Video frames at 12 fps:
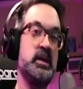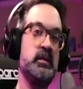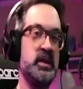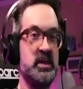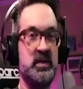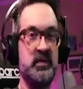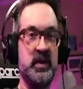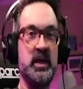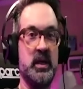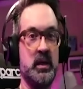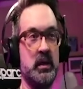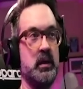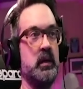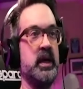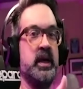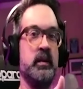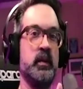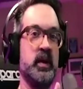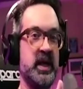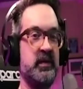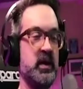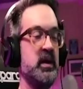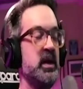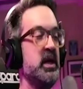this oh, video cool. and whatever.
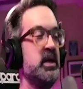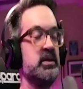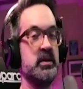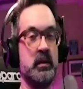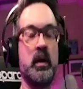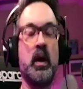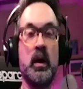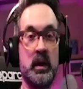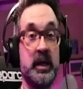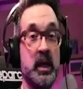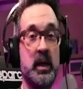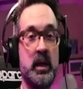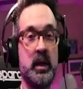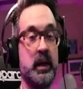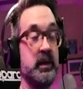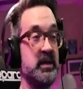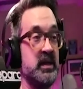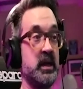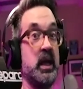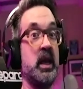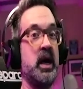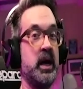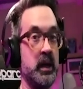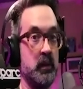So mm-hmm. early on, I did a lot
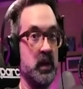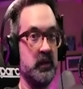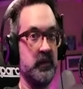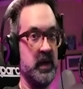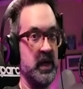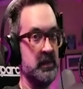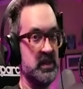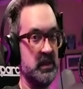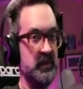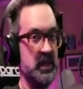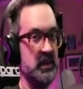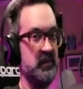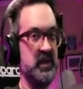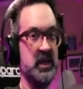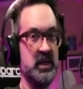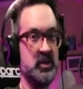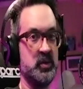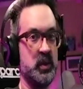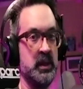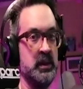of work for M T V and V H one,